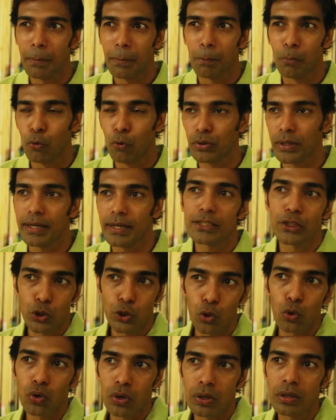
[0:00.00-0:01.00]
more than a
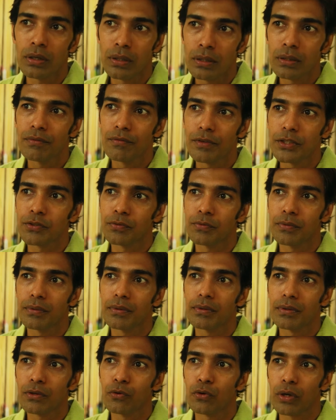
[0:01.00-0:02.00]
joke, which
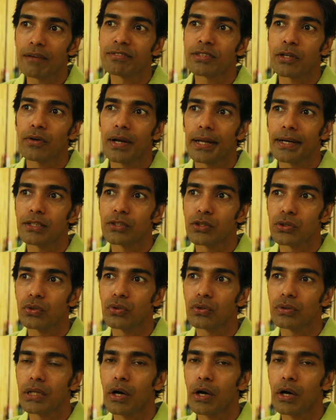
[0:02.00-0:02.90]
could have sounded like a joke.